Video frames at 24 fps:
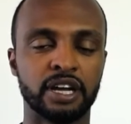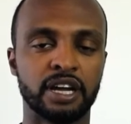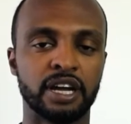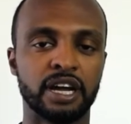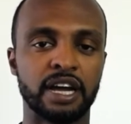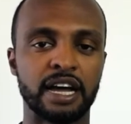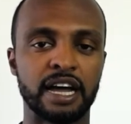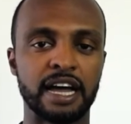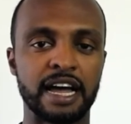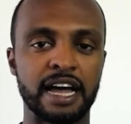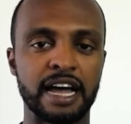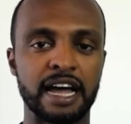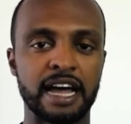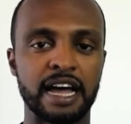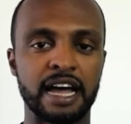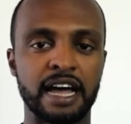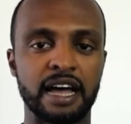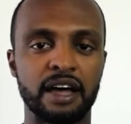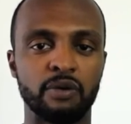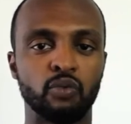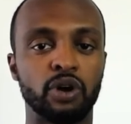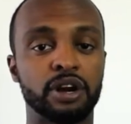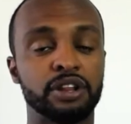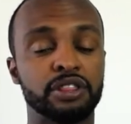
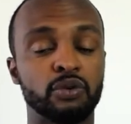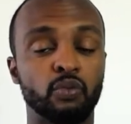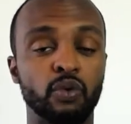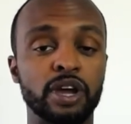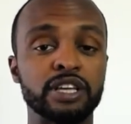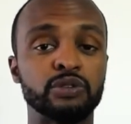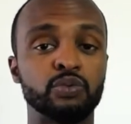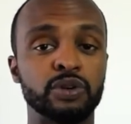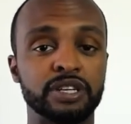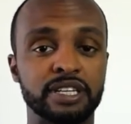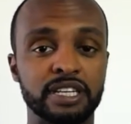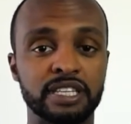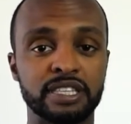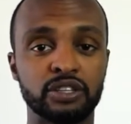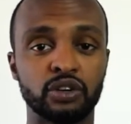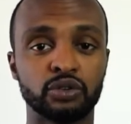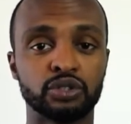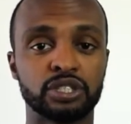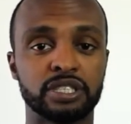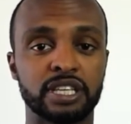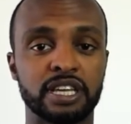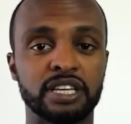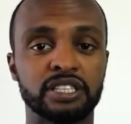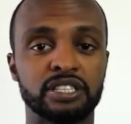One of the ways we did
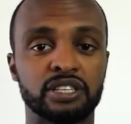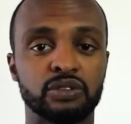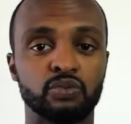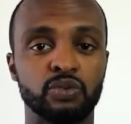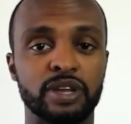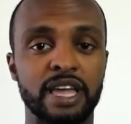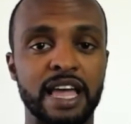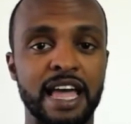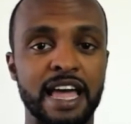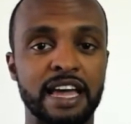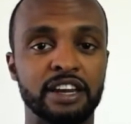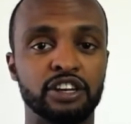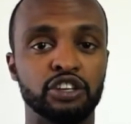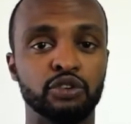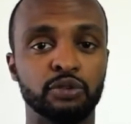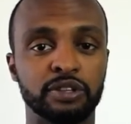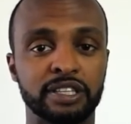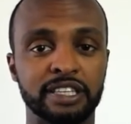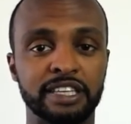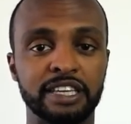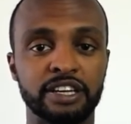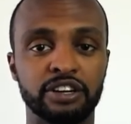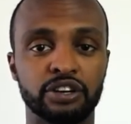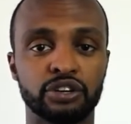those things is we had
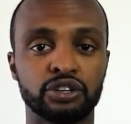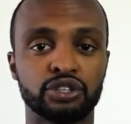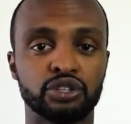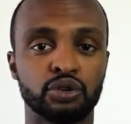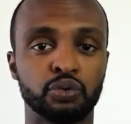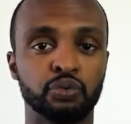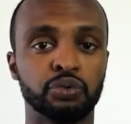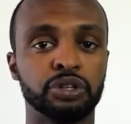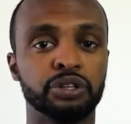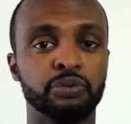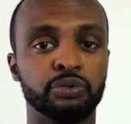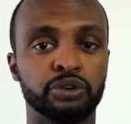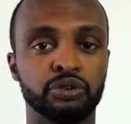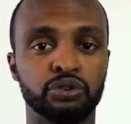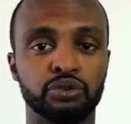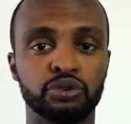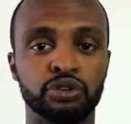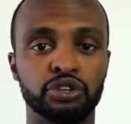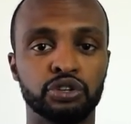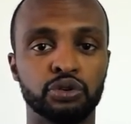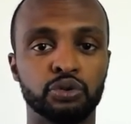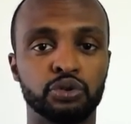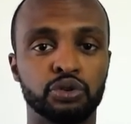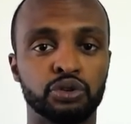youth leaders who really
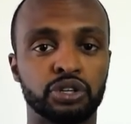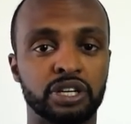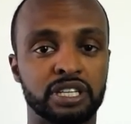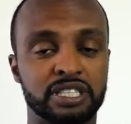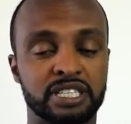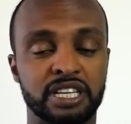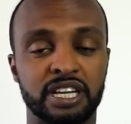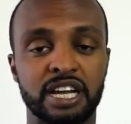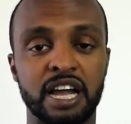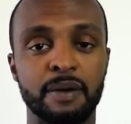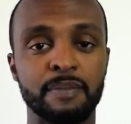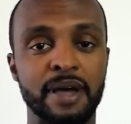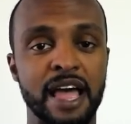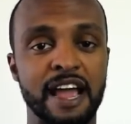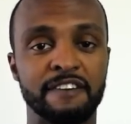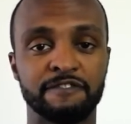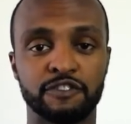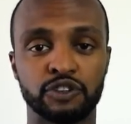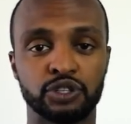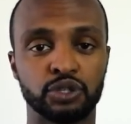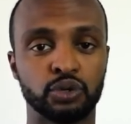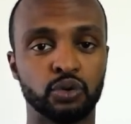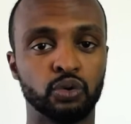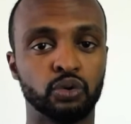recruited youth to come
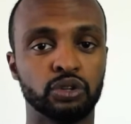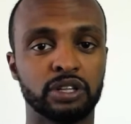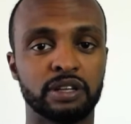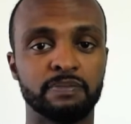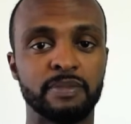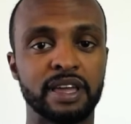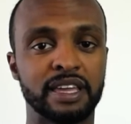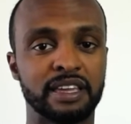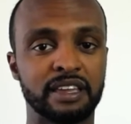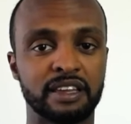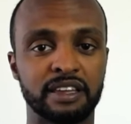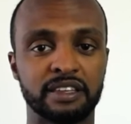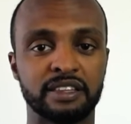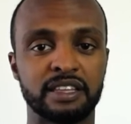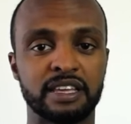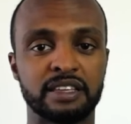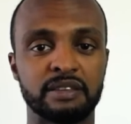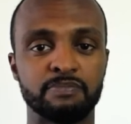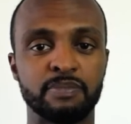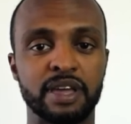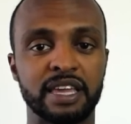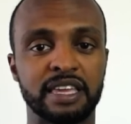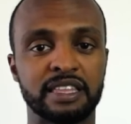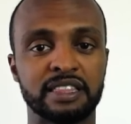after school and
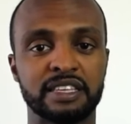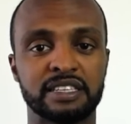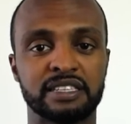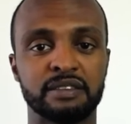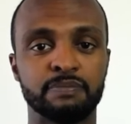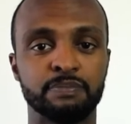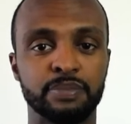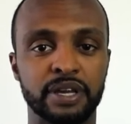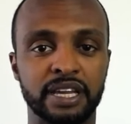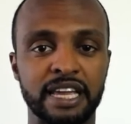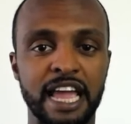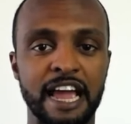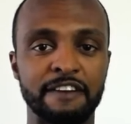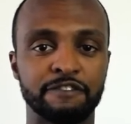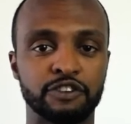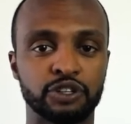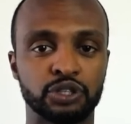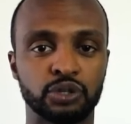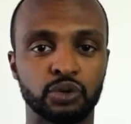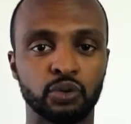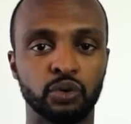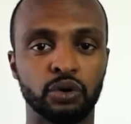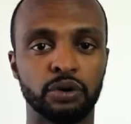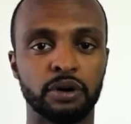making this a big
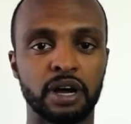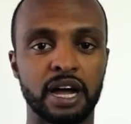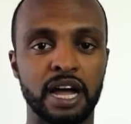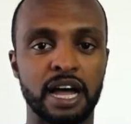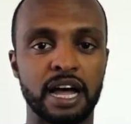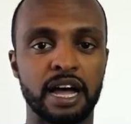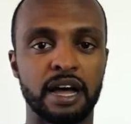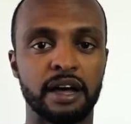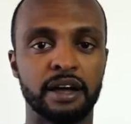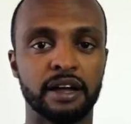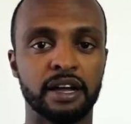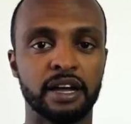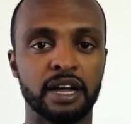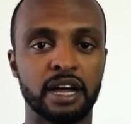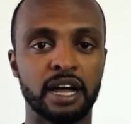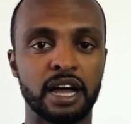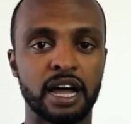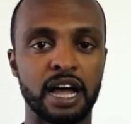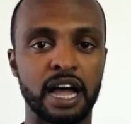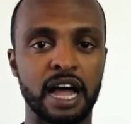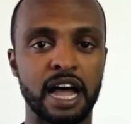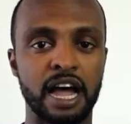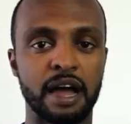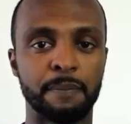after school
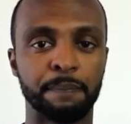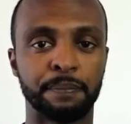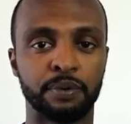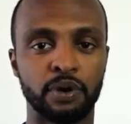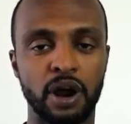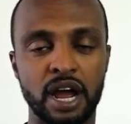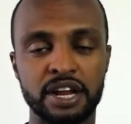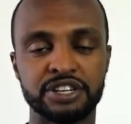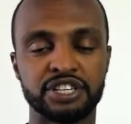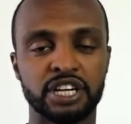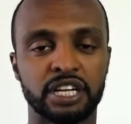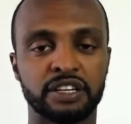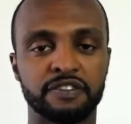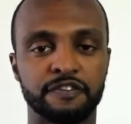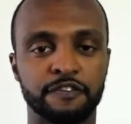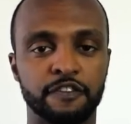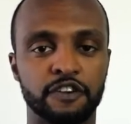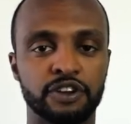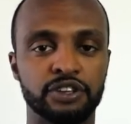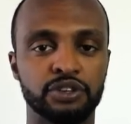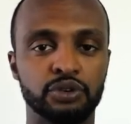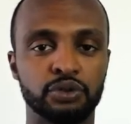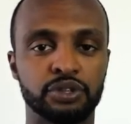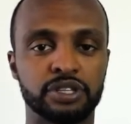project
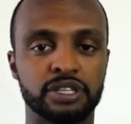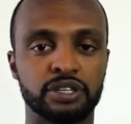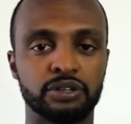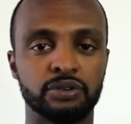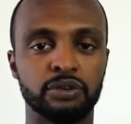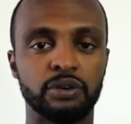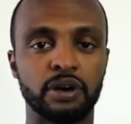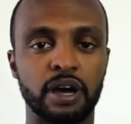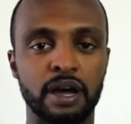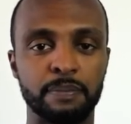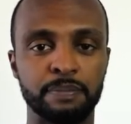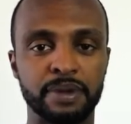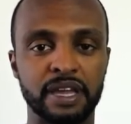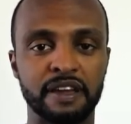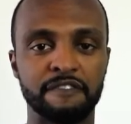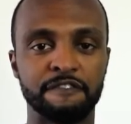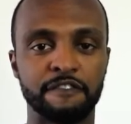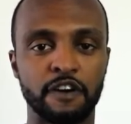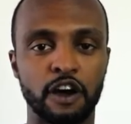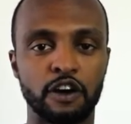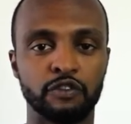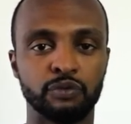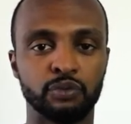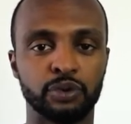for youth to be
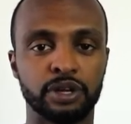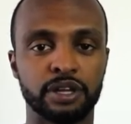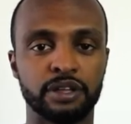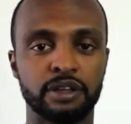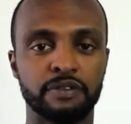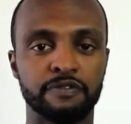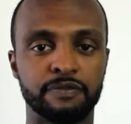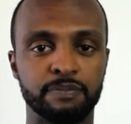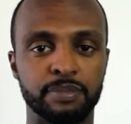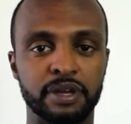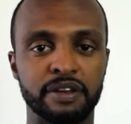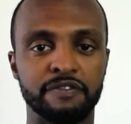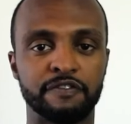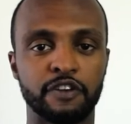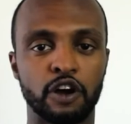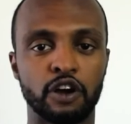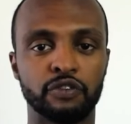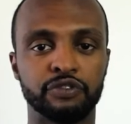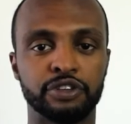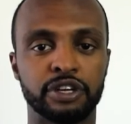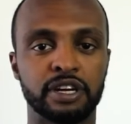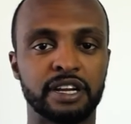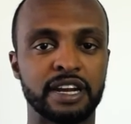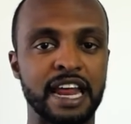involved
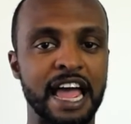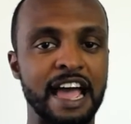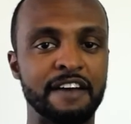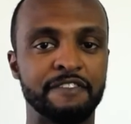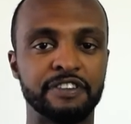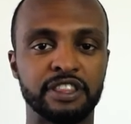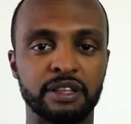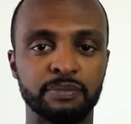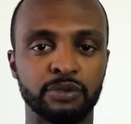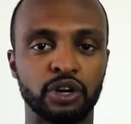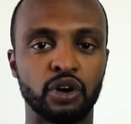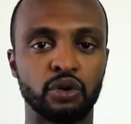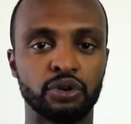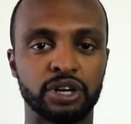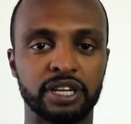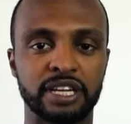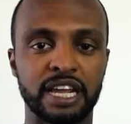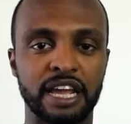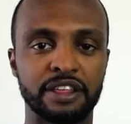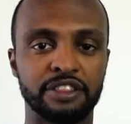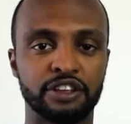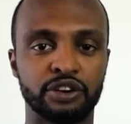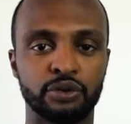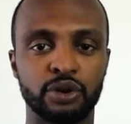in, and having them go
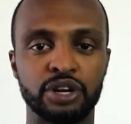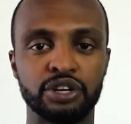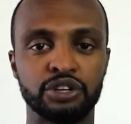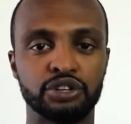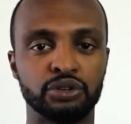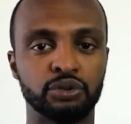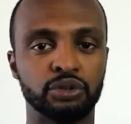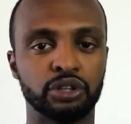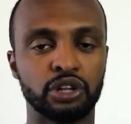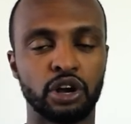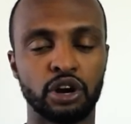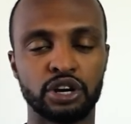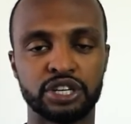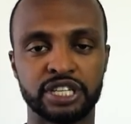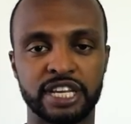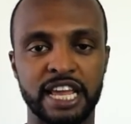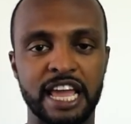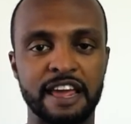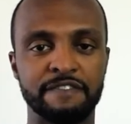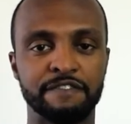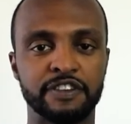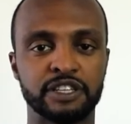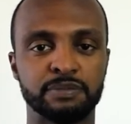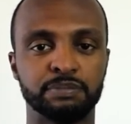together and do large
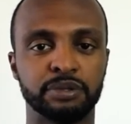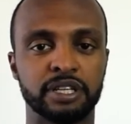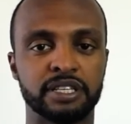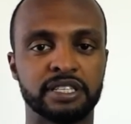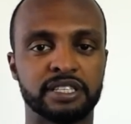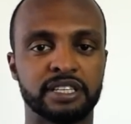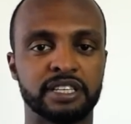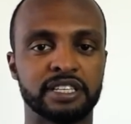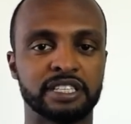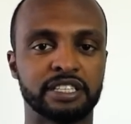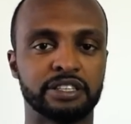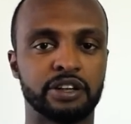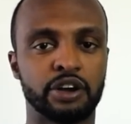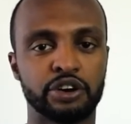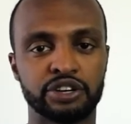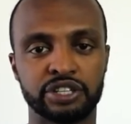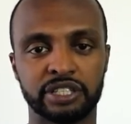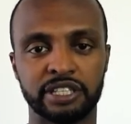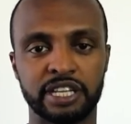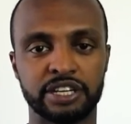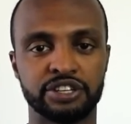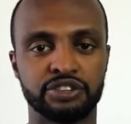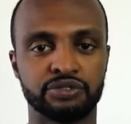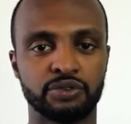canvas blitzes, large
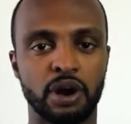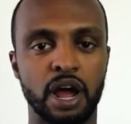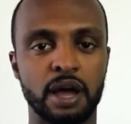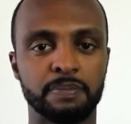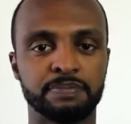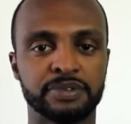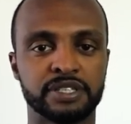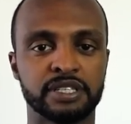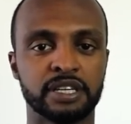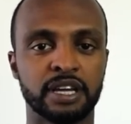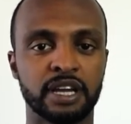lit drops,